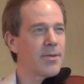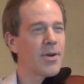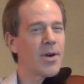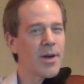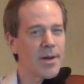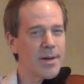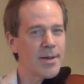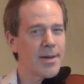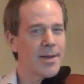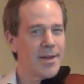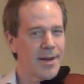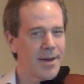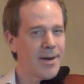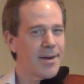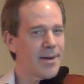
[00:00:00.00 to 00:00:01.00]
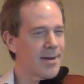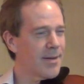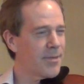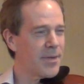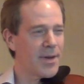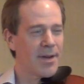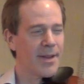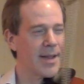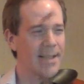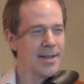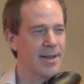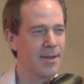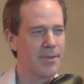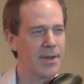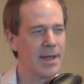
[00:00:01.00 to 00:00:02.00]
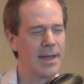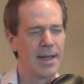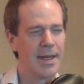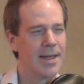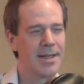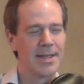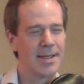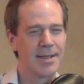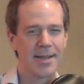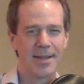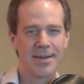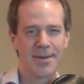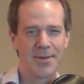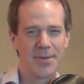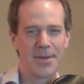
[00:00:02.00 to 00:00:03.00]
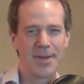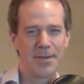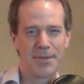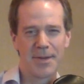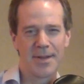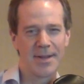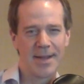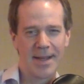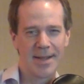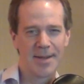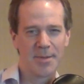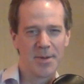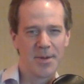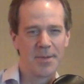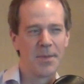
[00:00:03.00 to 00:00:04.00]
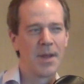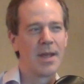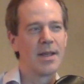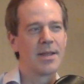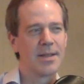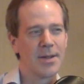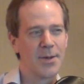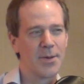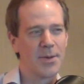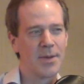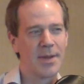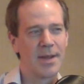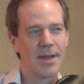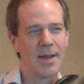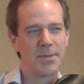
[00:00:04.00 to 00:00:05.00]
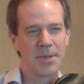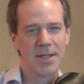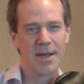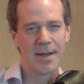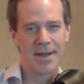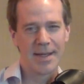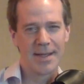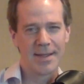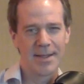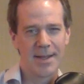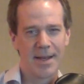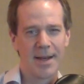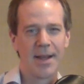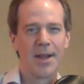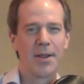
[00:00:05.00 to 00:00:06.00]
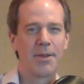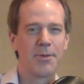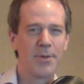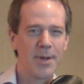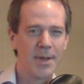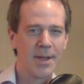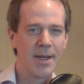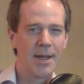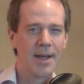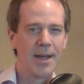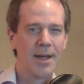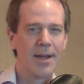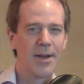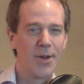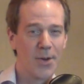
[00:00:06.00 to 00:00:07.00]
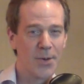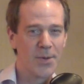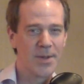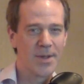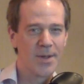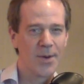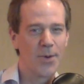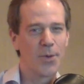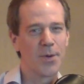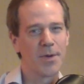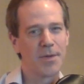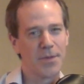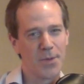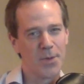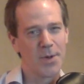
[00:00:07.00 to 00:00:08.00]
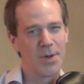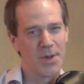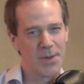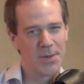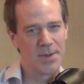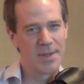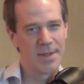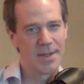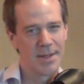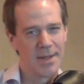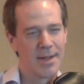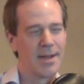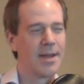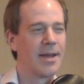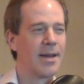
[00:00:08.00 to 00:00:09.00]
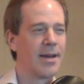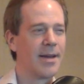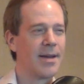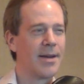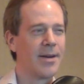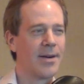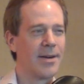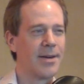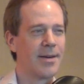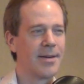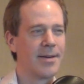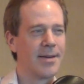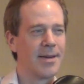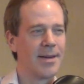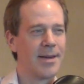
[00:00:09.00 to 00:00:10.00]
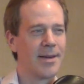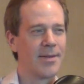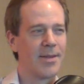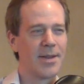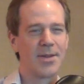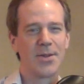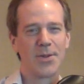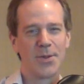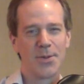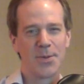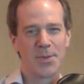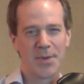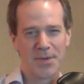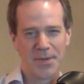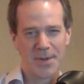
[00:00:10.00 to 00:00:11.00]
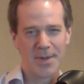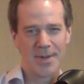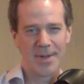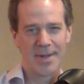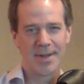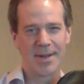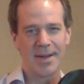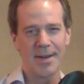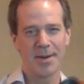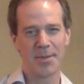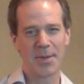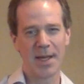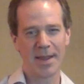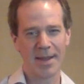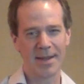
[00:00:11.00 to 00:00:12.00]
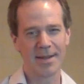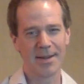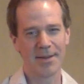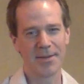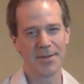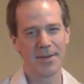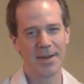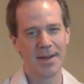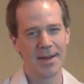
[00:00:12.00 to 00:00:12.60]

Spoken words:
harder to fit all that stuff in, just doesn't really feel danceable. So the upshot is that 3 notes or 4 notes are the 2 preferred methods of